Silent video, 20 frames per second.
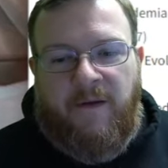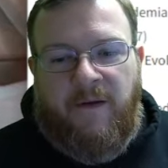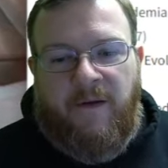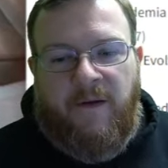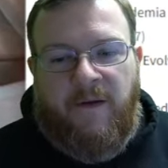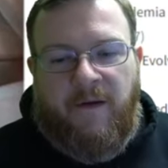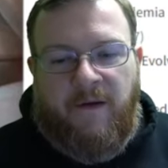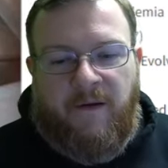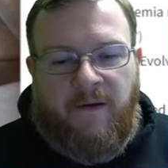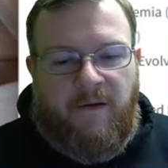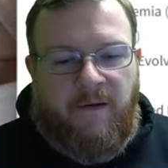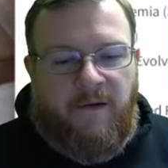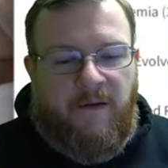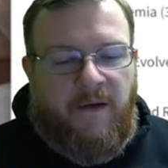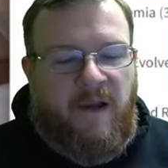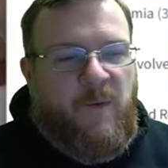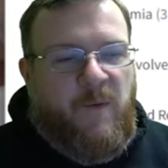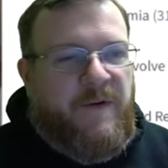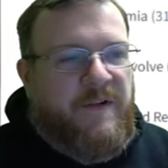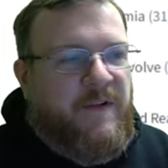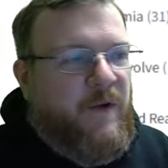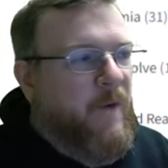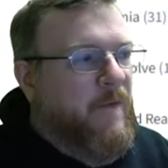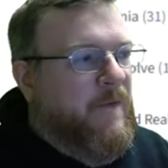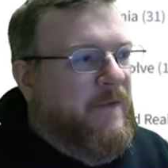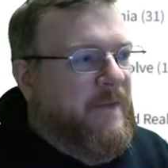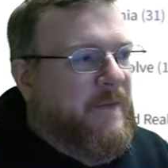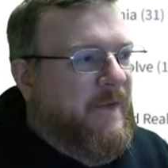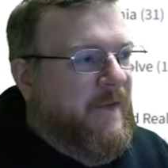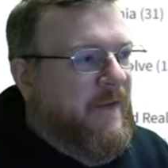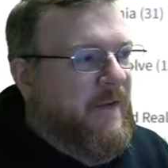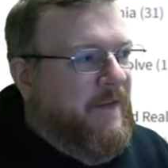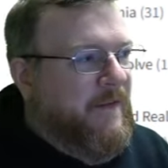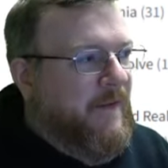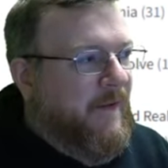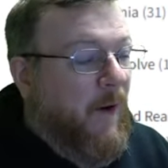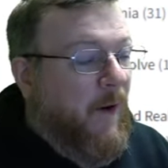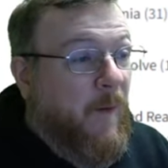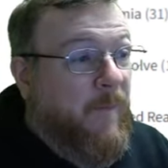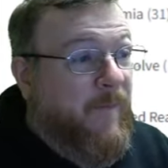uh, I want to go over some things,
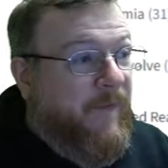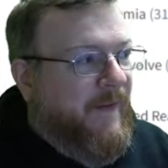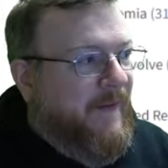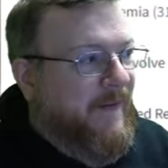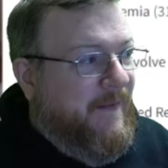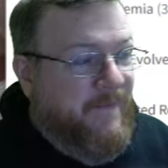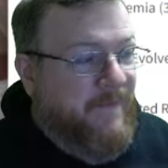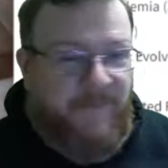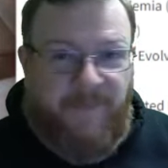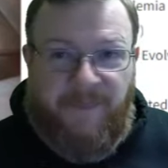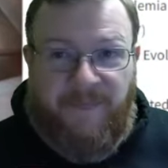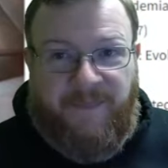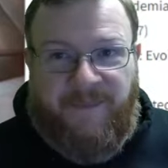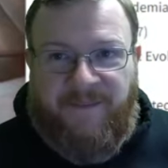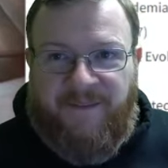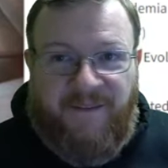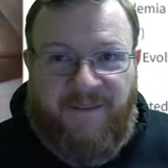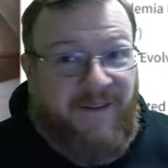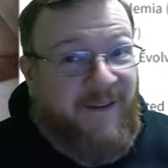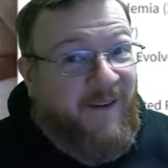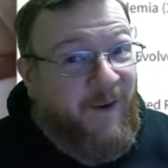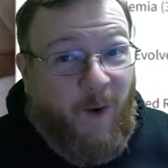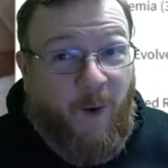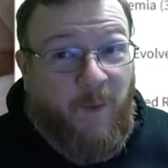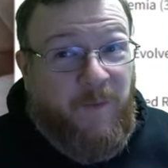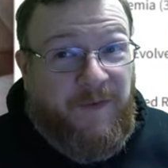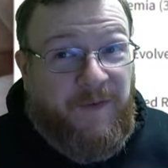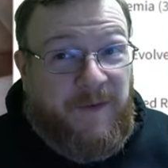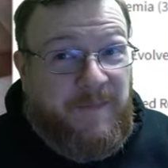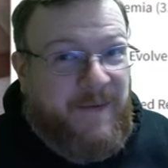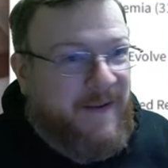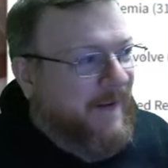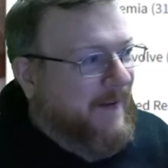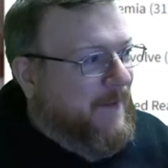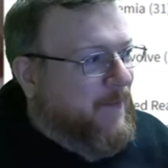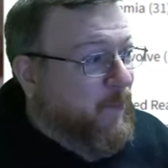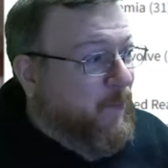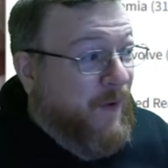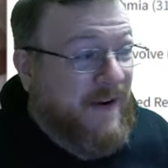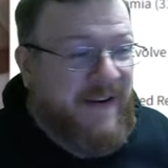and hopefully, hopefully I'm not
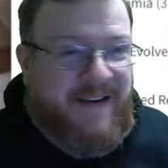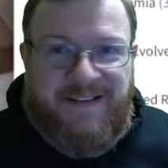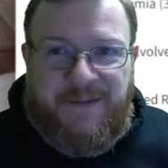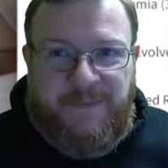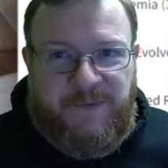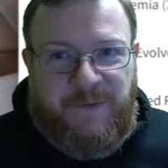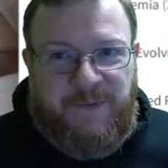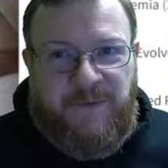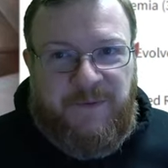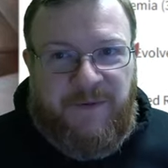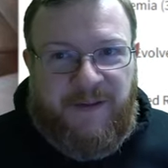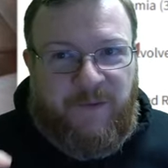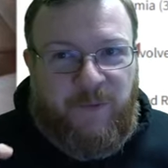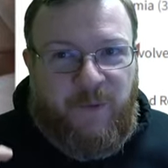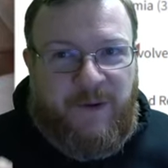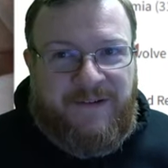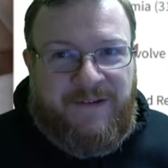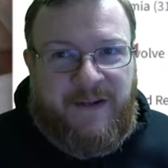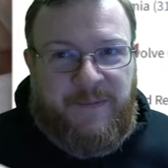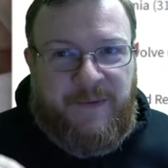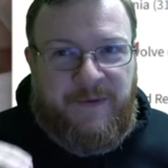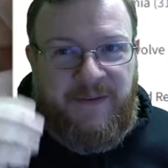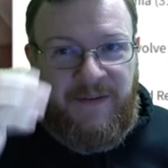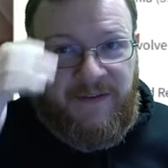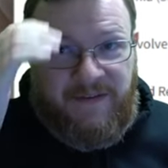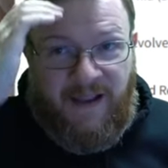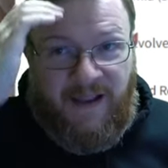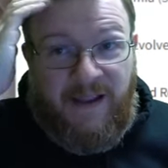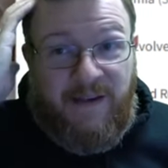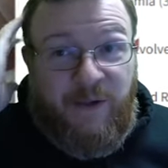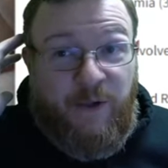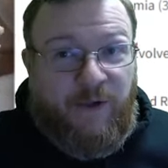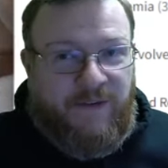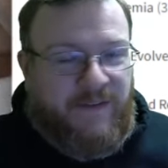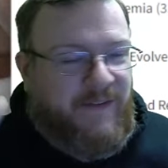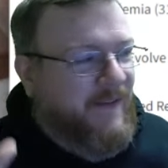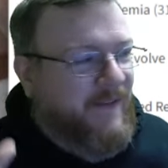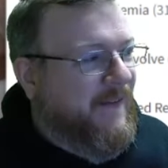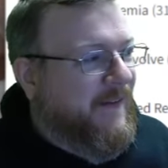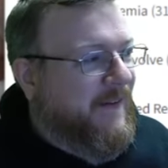like breaking some sort of like weird taboo thing. I
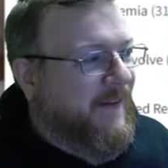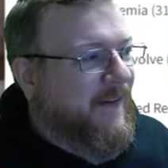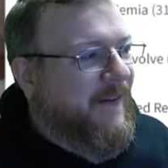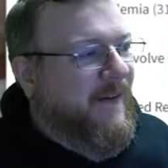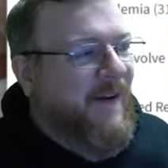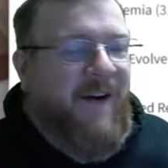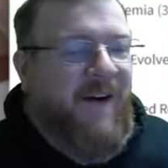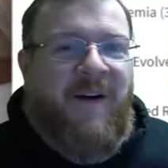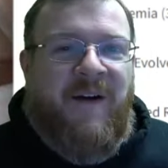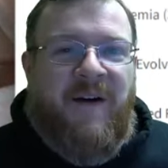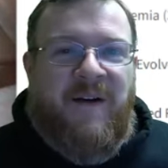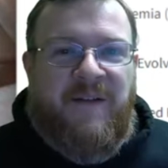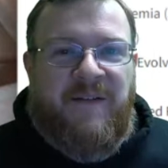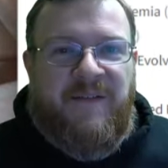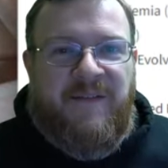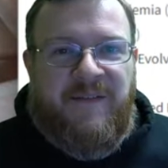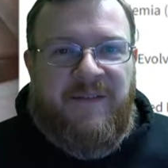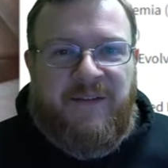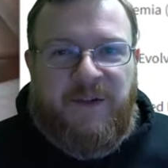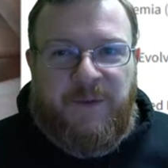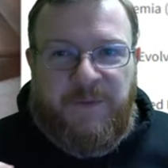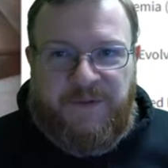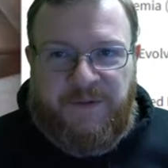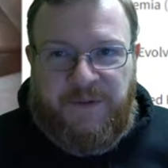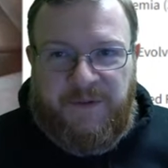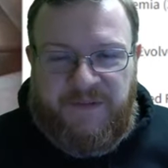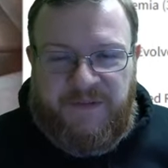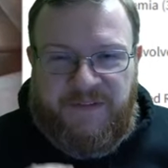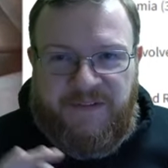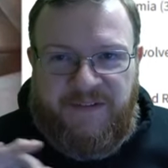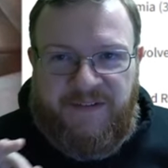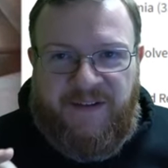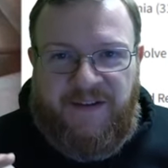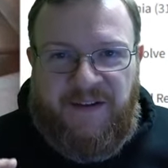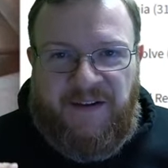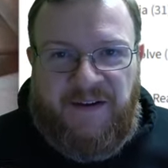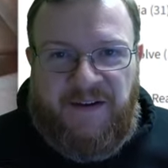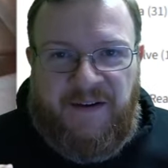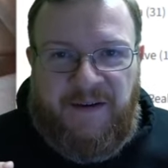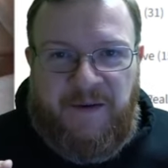looked on the terms of service
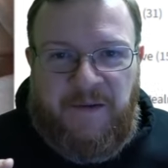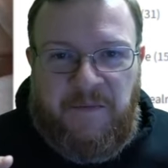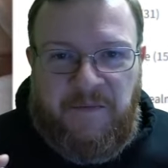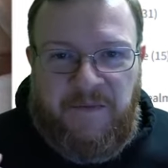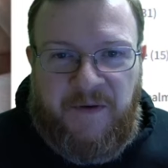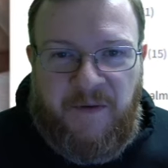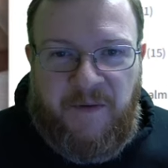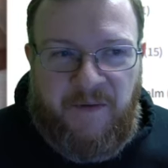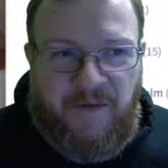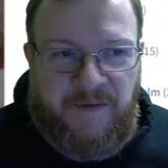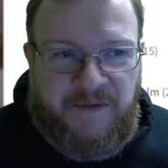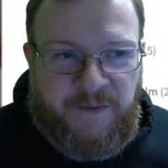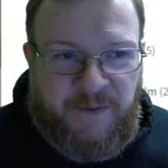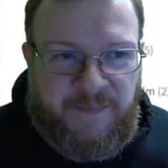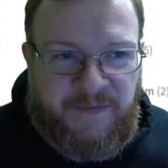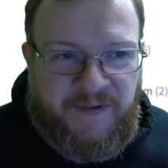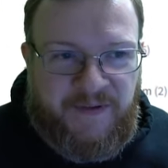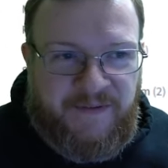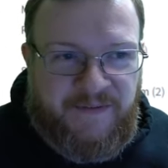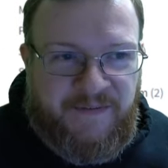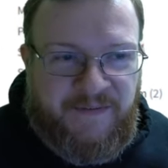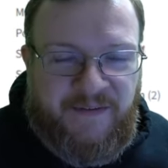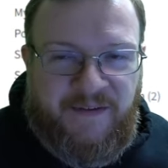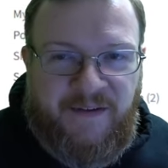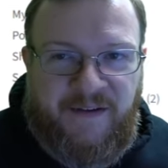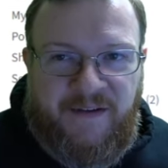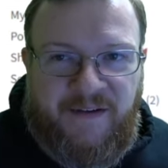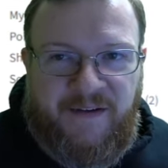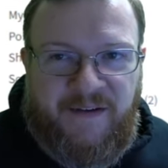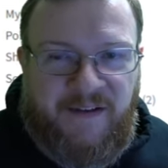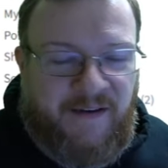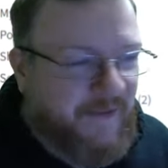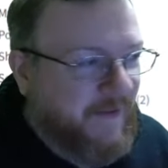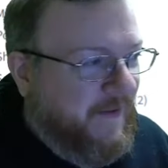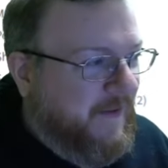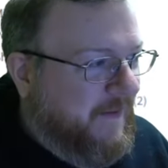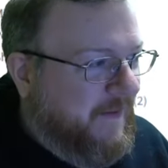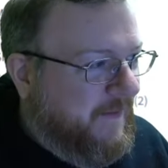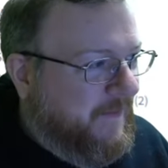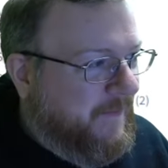of, of all these websites. I
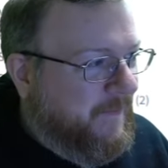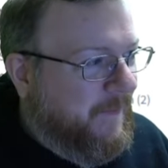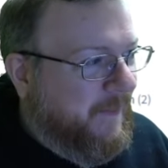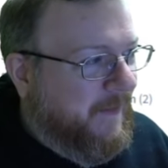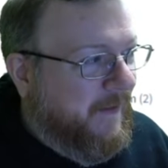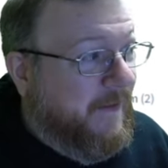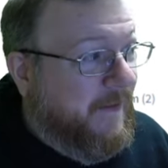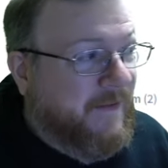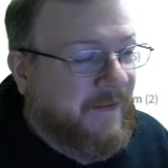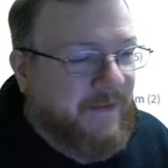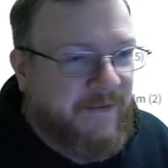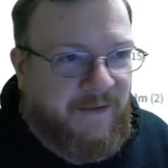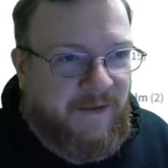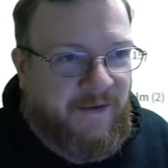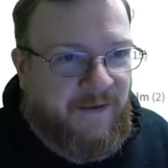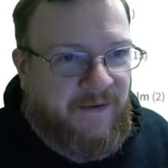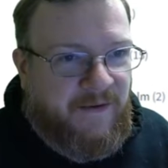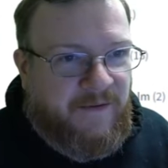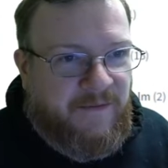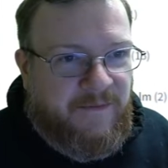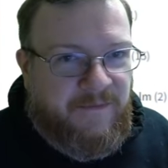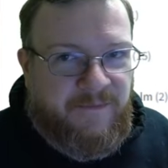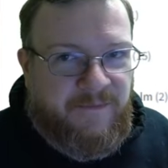think this is uh,